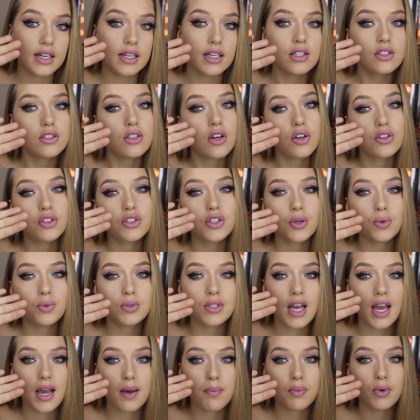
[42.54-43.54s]
It is also
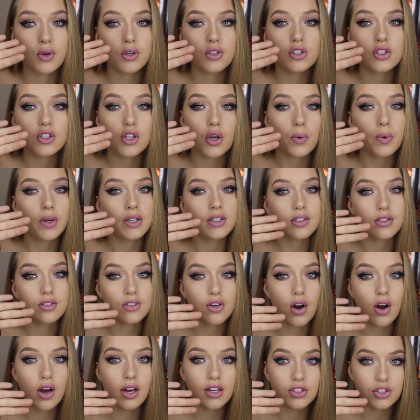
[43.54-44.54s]
tapered, so it's
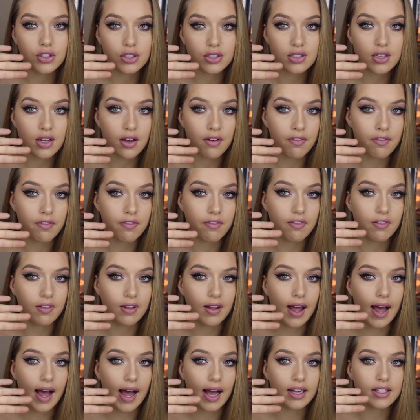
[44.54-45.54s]
not just a
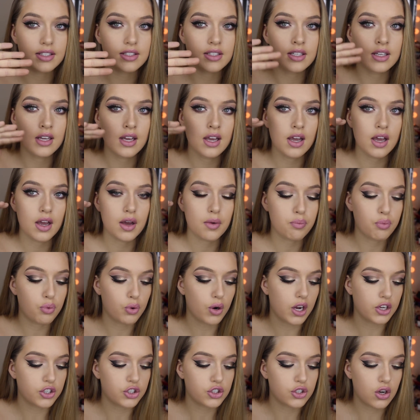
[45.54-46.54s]
flat
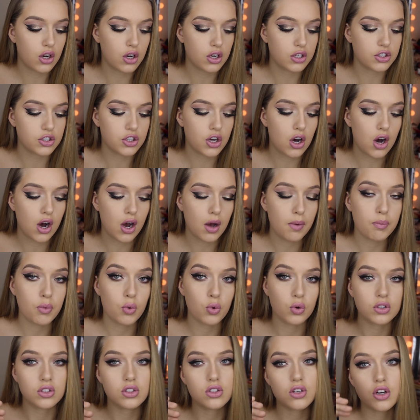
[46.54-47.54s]
brush on top,
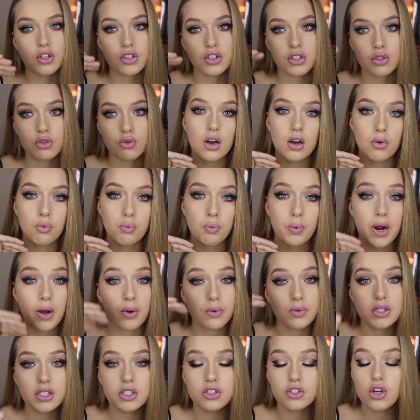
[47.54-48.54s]
or it's not just a
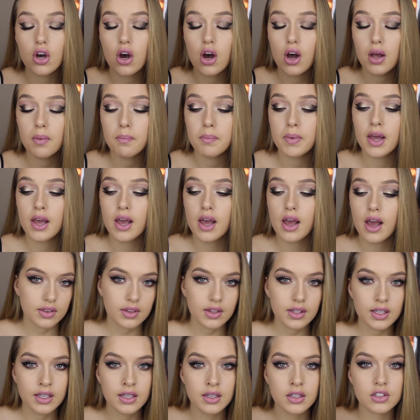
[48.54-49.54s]
rounded top.
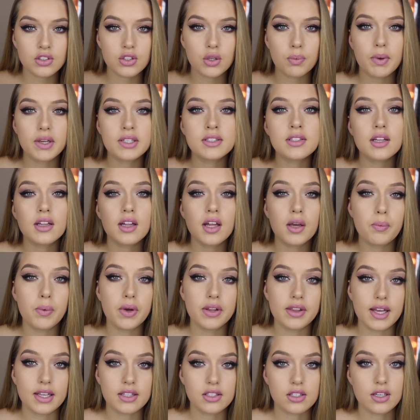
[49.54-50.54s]
So basically
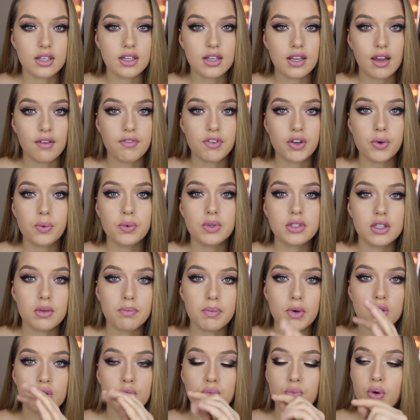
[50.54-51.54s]
what that's going to give you is the
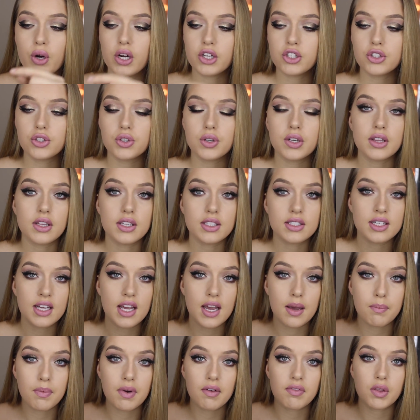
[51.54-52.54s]
most pressure in the
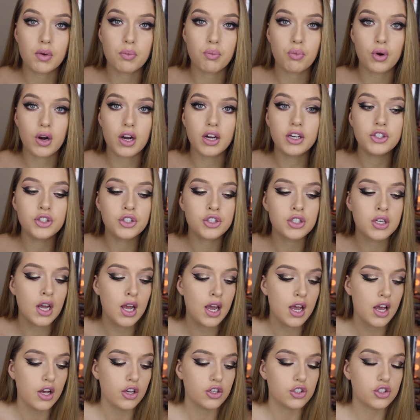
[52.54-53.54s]
tip of the brush.
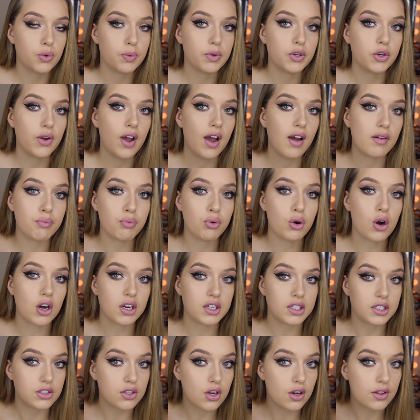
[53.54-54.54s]
So when you have
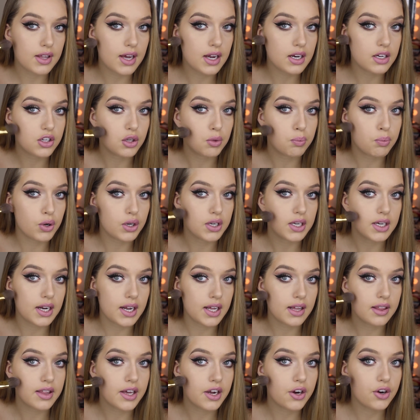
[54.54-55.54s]
product on that and you put it
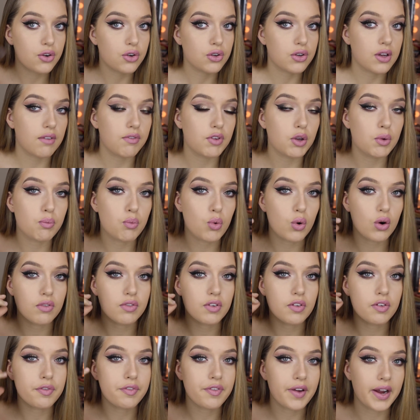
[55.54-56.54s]
in there, it'll give you more
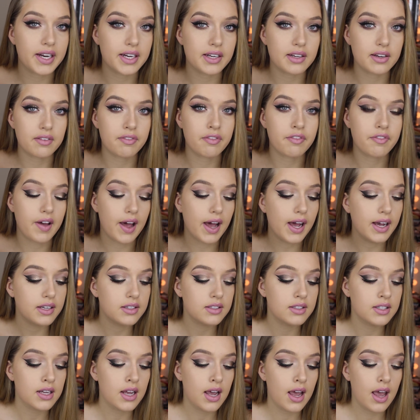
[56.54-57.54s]
of a faded
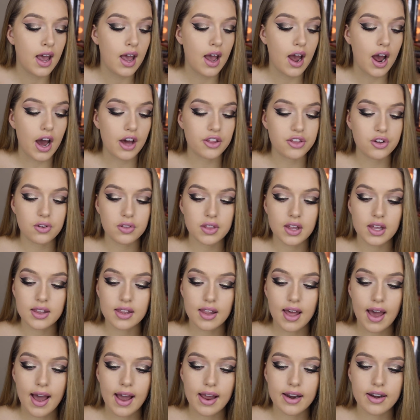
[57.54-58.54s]
effect. Other than
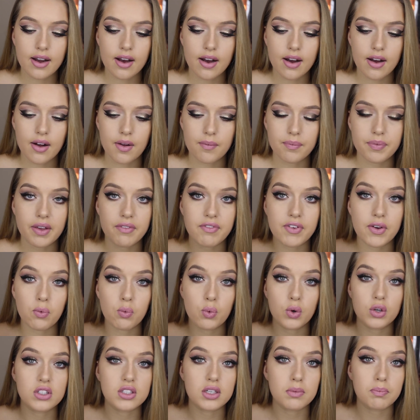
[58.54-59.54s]
that, if it
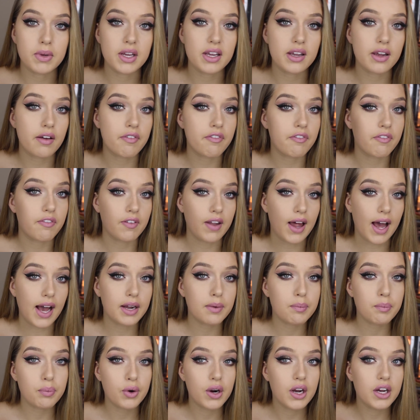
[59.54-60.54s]
were to be a
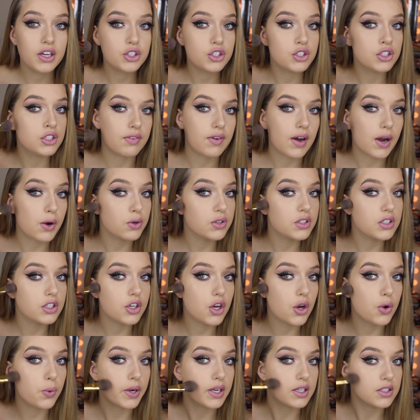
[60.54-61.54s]
flat brush, if I were to
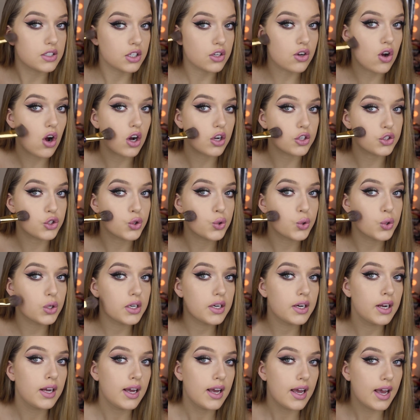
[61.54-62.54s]
go into
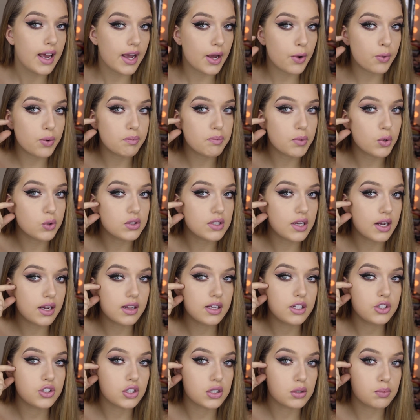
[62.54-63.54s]
contour, it would most
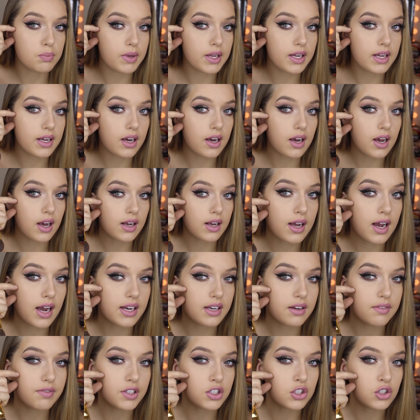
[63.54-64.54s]
likely just be
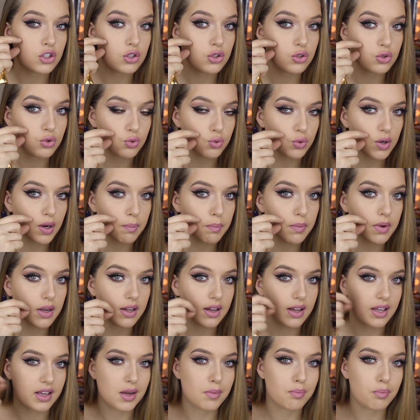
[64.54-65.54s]
kind of a strip,
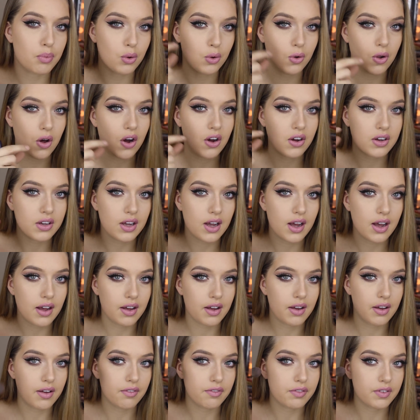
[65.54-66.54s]
like a block
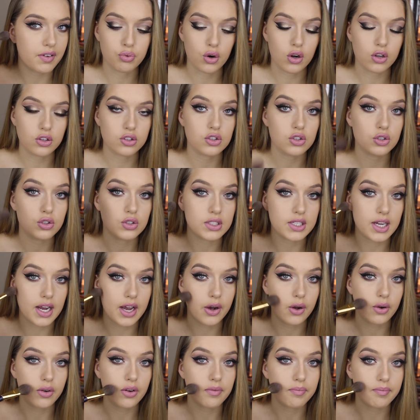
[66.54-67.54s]
of bronzer
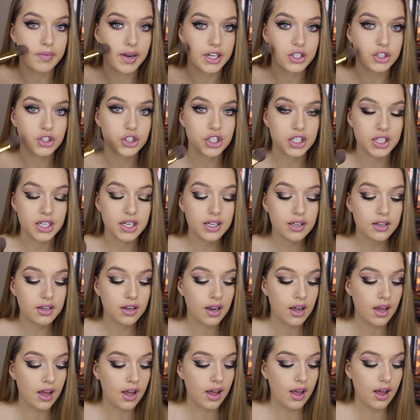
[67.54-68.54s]
down my cheek.
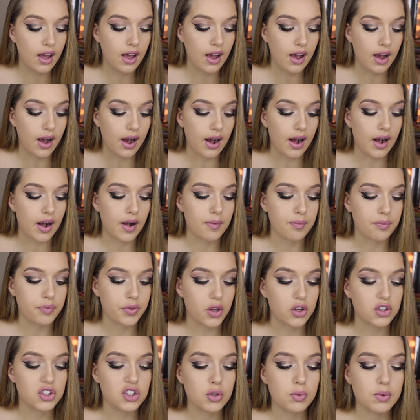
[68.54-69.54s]

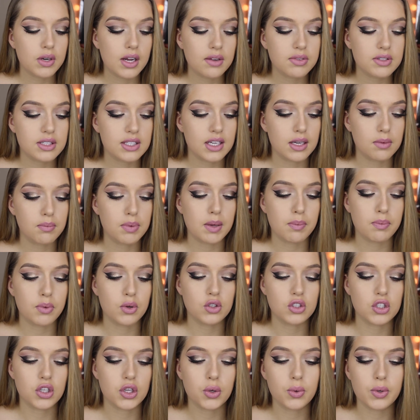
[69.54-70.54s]
Also what I've seen
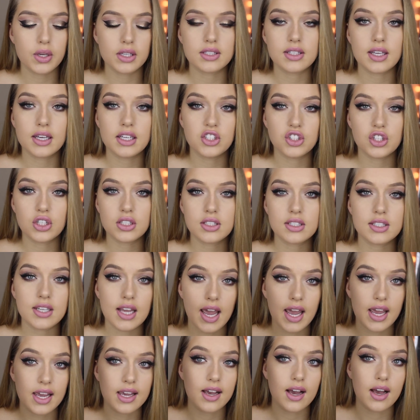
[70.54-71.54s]
people do is they just
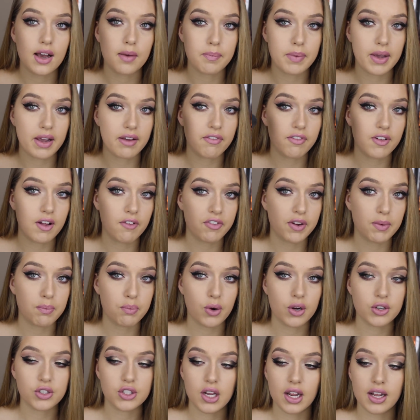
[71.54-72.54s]
take a big fluffy
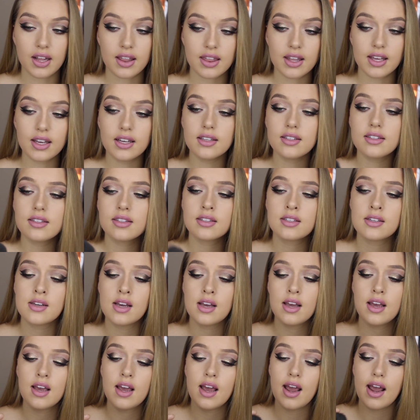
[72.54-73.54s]
brush like this
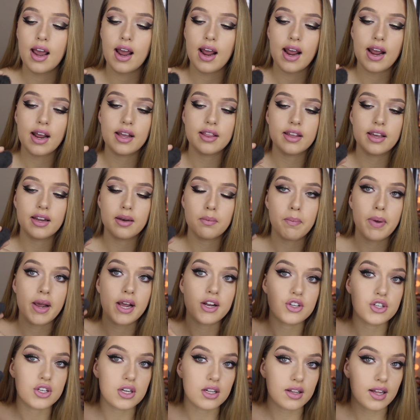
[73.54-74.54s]
and they
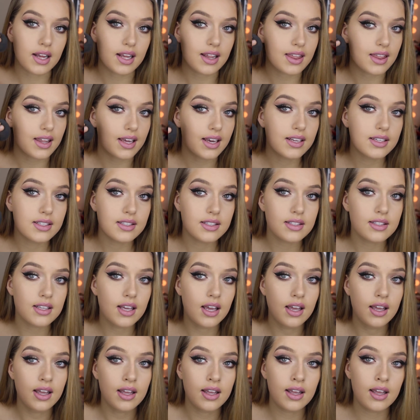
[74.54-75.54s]
pinch it like
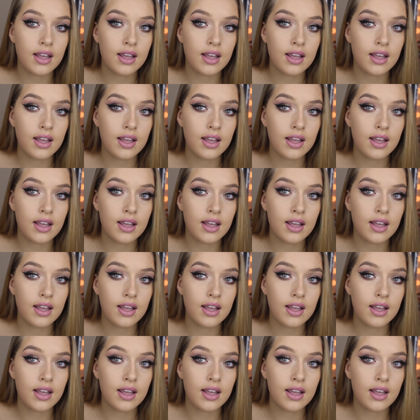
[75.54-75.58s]
this.